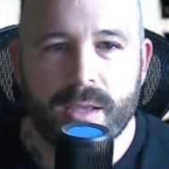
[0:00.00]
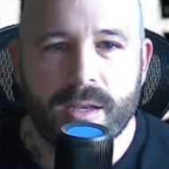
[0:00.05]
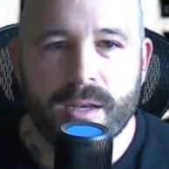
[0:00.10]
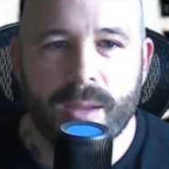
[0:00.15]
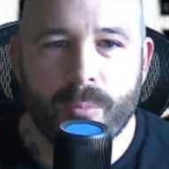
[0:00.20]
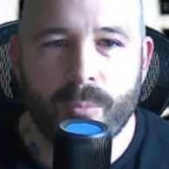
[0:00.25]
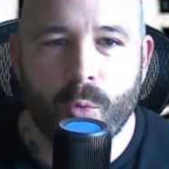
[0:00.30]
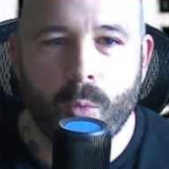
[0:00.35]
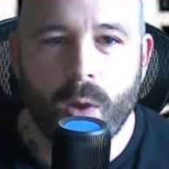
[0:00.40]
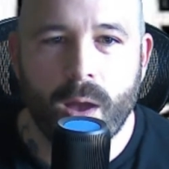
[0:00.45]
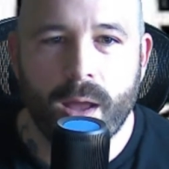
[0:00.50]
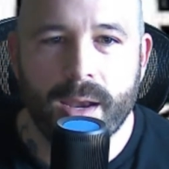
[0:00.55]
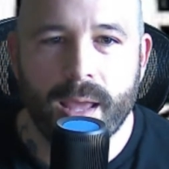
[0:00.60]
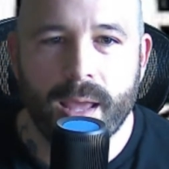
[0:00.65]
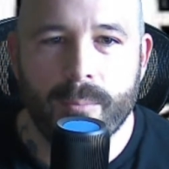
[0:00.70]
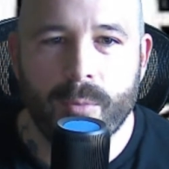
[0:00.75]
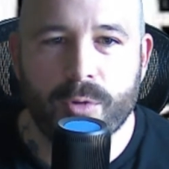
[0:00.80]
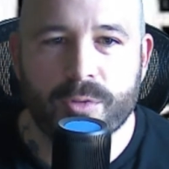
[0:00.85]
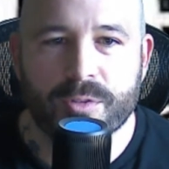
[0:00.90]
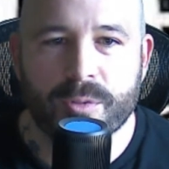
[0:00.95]
Number one,
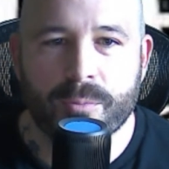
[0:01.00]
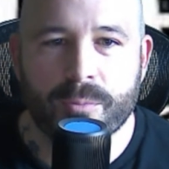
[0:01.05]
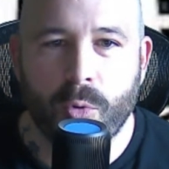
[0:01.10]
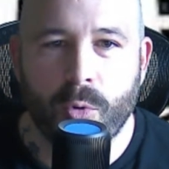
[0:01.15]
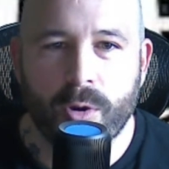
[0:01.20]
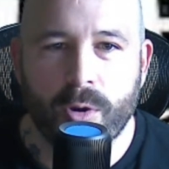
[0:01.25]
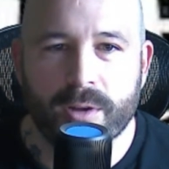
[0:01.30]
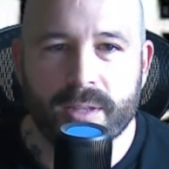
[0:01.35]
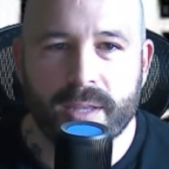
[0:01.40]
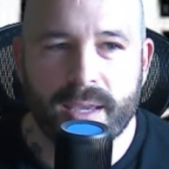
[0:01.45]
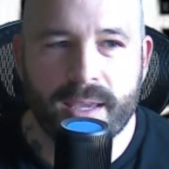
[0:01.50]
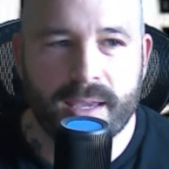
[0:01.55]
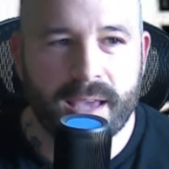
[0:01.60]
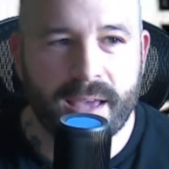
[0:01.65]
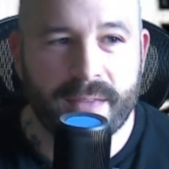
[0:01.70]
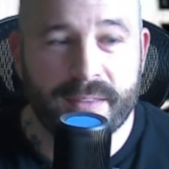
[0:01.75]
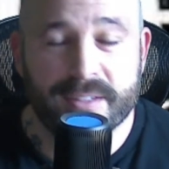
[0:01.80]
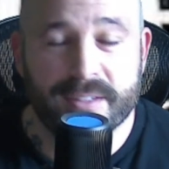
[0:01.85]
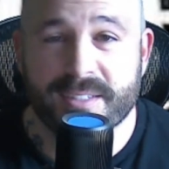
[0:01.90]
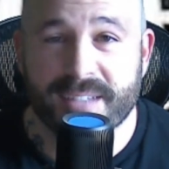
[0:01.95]
and most importantly,
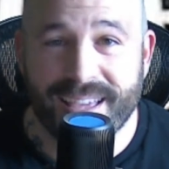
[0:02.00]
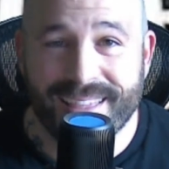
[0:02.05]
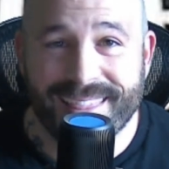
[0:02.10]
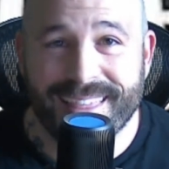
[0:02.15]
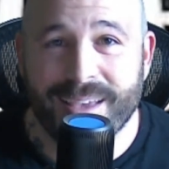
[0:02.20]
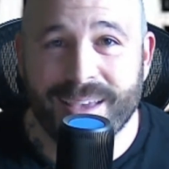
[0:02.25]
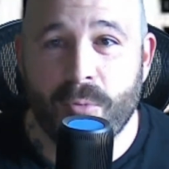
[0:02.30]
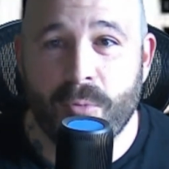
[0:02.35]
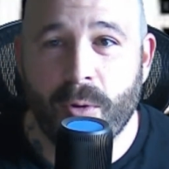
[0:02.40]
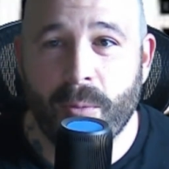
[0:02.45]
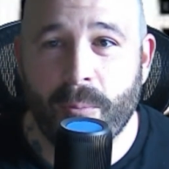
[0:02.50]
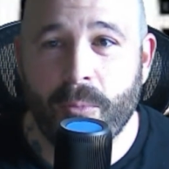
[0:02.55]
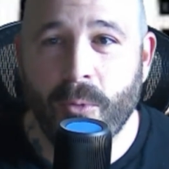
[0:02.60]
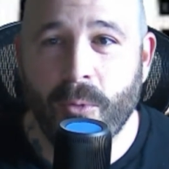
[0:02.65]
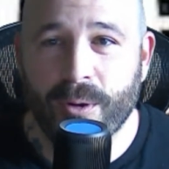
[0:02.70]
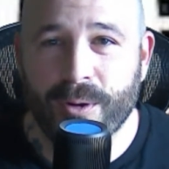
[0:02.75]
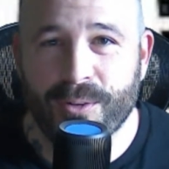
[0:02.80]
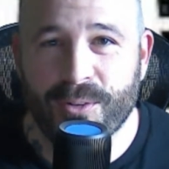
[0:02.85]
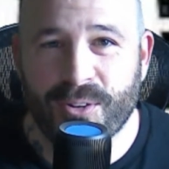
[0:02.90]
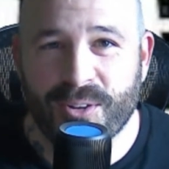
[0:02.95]
and this is, I think, more
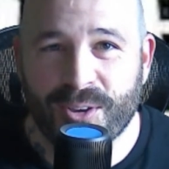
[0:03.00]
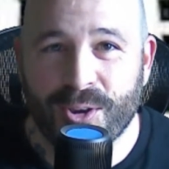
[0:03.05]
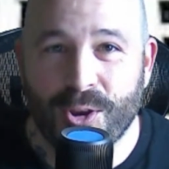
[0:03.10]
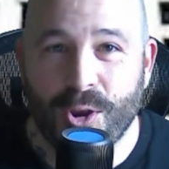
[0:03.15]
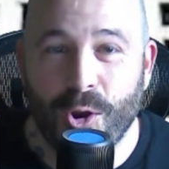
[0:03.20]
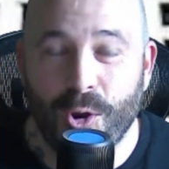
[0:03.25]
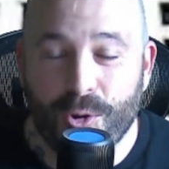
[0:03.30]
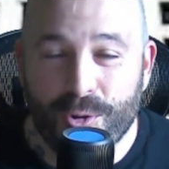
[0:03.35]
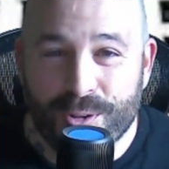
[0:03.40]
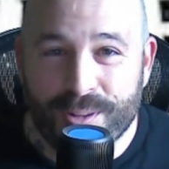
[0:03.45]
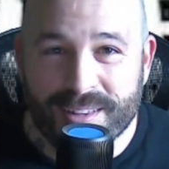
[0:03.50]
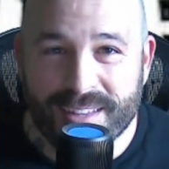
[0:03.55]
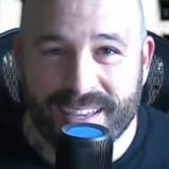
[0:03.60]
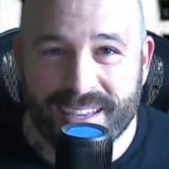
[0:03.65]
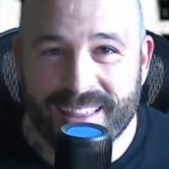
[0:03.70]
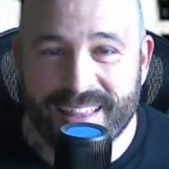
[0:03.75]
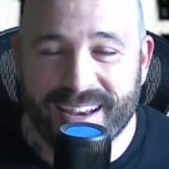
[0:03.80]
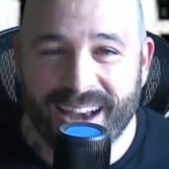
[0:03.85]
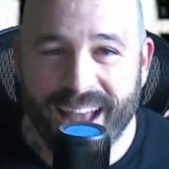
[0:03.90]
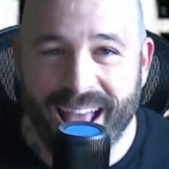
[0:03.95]
important
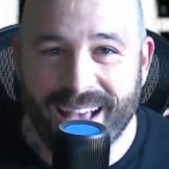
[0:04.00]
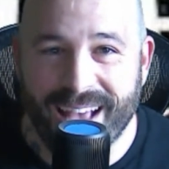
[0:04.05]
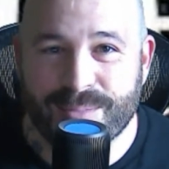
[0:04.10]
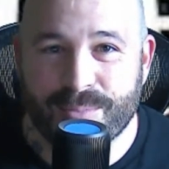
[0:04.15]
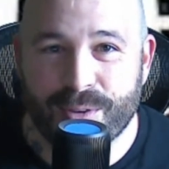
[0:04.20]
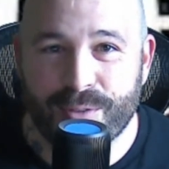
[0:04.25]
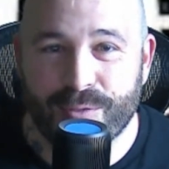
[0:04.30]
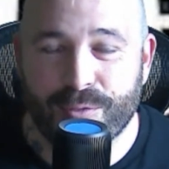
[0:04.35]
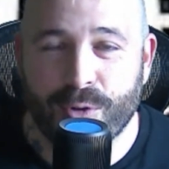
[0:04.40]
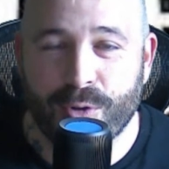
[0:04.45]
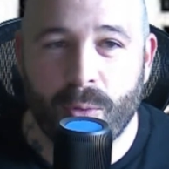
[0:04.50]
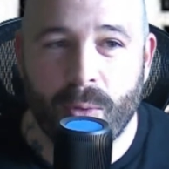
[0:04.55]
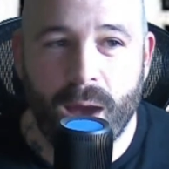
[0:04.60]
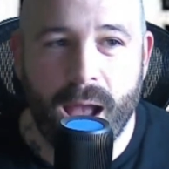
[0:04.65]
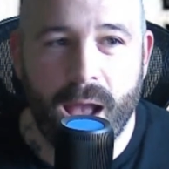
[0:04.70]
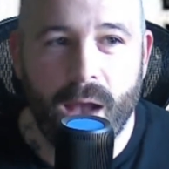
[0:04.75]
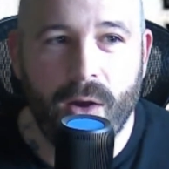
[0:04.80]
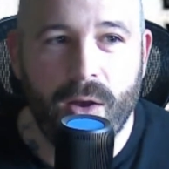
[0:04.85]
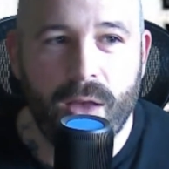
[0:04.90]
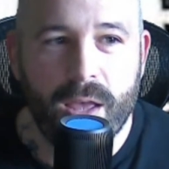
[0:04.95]
currently than it has been for a
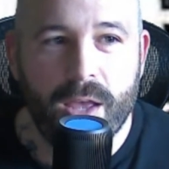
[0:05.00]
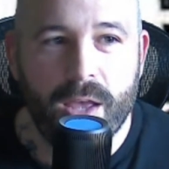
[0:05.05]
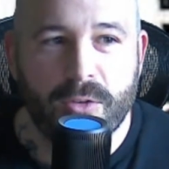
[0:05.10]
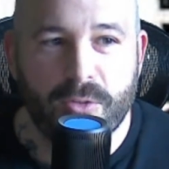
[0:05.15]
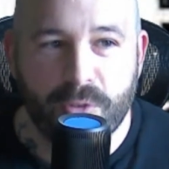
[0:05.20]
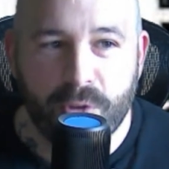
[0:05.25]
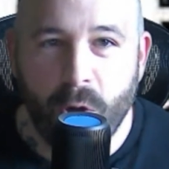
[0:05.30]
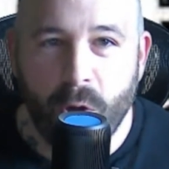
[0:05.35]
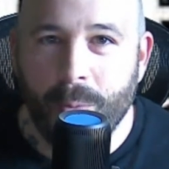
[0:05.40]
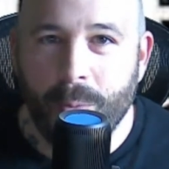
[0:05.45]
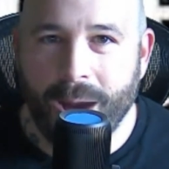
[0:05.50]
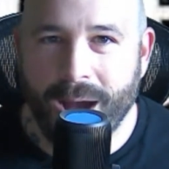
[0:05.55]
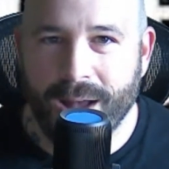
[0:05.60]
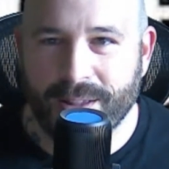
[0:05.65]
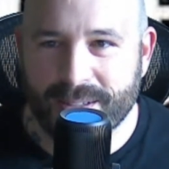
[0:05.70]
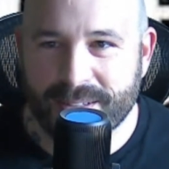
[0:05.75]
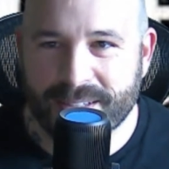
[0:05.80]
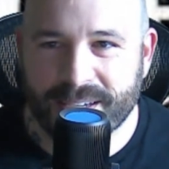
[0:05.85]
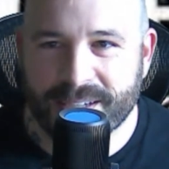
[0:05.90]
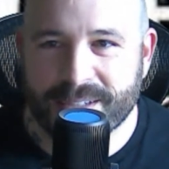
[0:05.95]
while, no
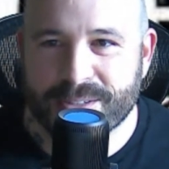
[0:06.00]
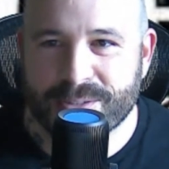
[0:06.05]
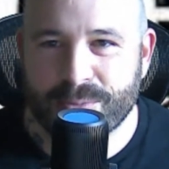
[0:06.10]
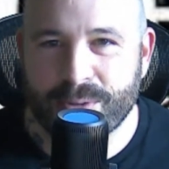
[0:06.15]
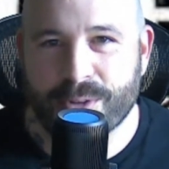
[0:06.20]
politics.